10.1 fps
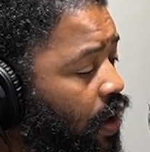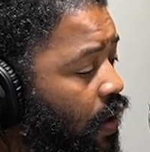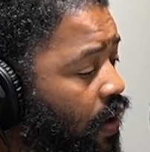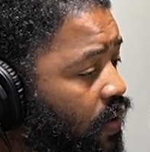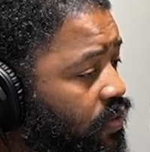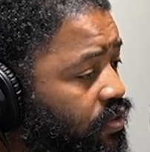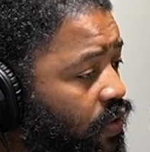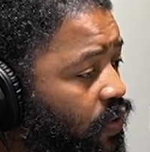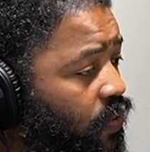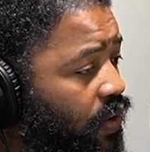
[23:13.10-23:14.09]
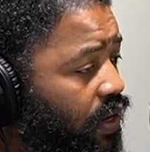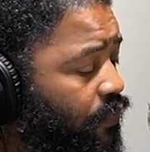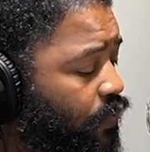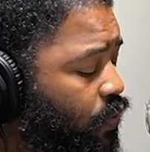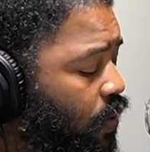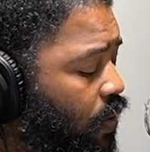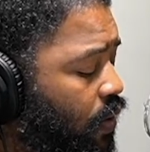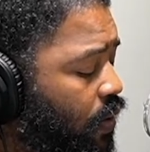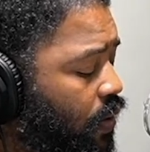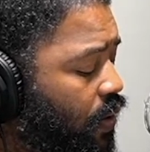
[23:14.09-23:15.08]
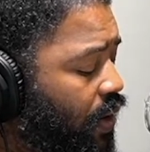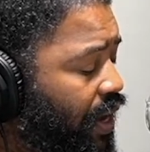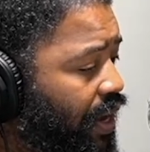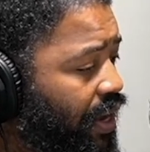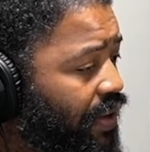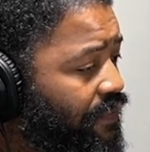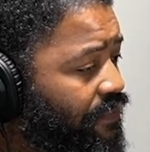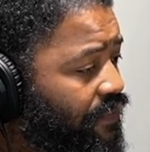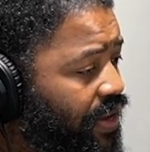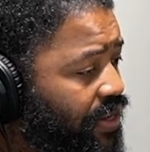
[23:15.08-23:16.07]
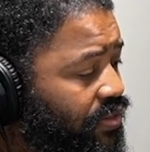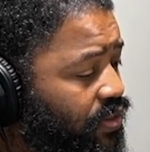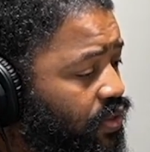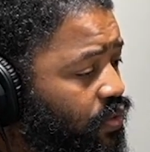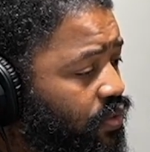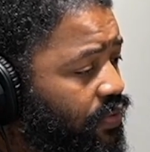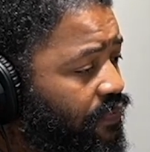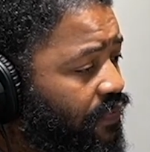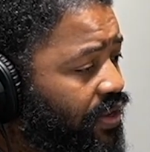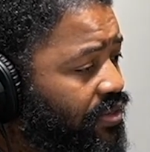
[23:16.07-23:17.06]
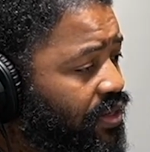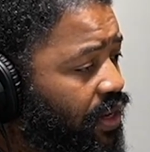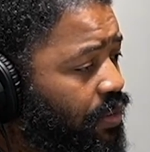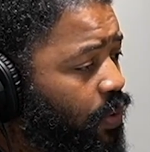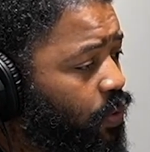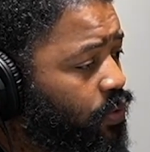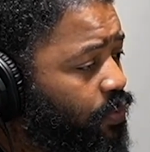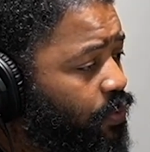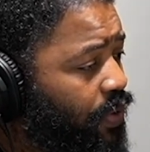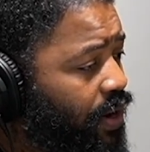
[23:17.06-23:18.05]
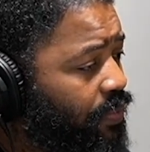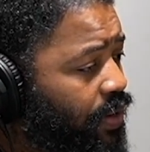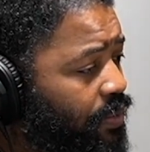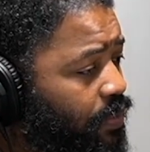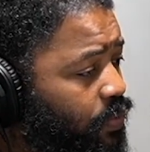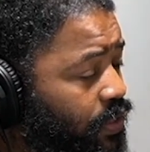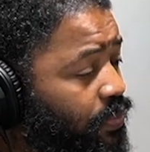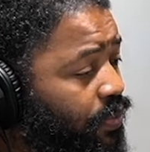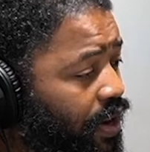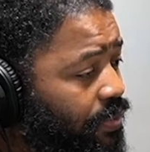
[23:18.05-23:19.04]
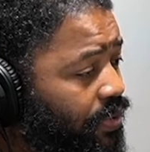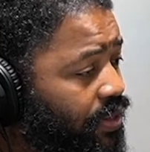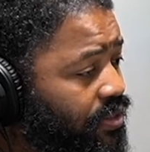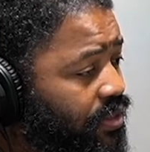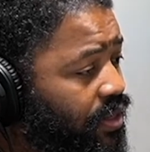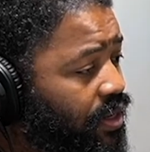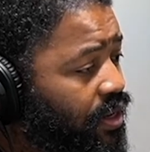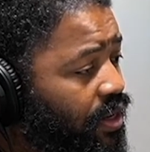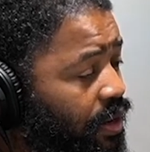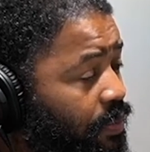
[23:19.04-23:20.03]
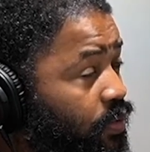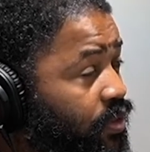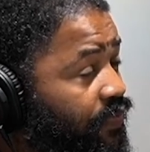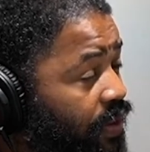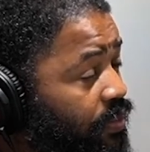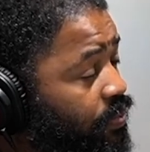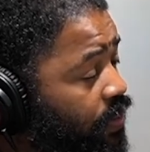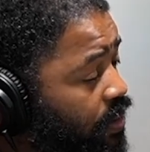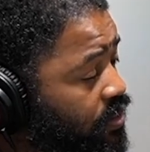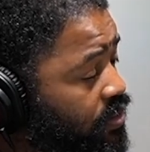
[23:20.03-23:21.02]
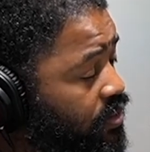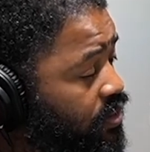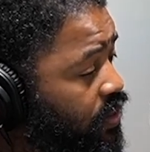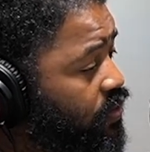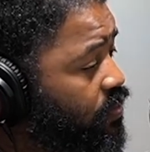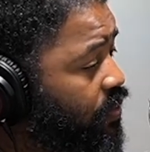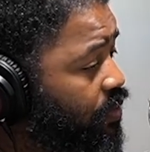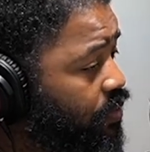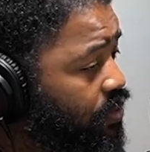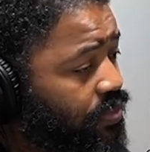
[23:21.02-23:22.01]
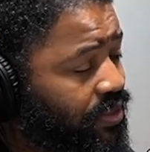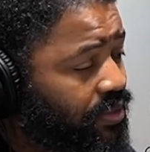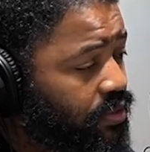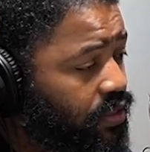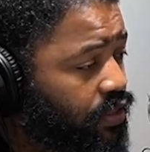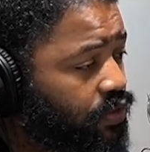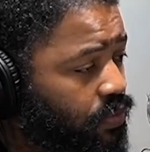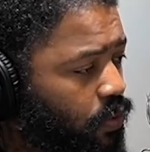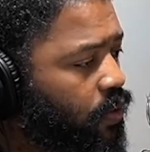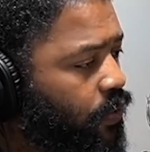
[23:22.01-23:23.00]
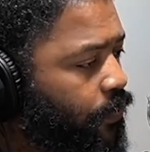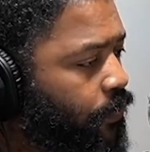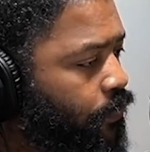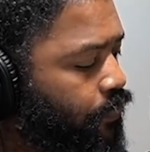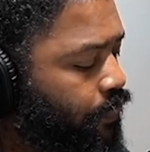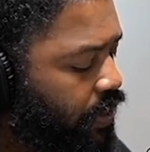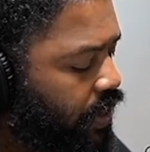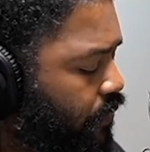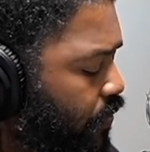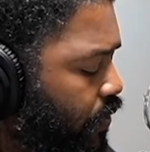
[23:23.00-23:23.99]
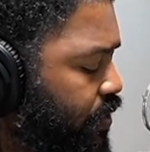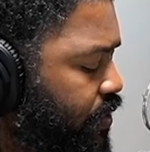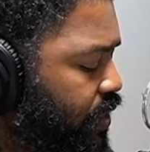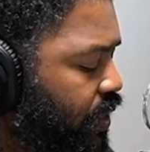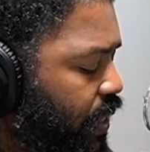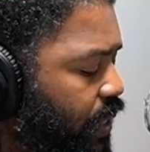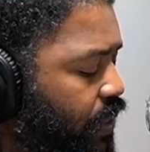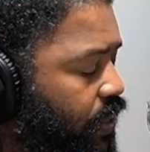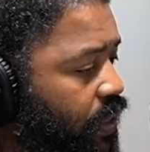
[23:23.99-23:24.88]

Also, if you are a investor who is investing in multiple prop in multi properties, a uh, multifamily properties, excuse me, which means six or more, if you're a syndicator,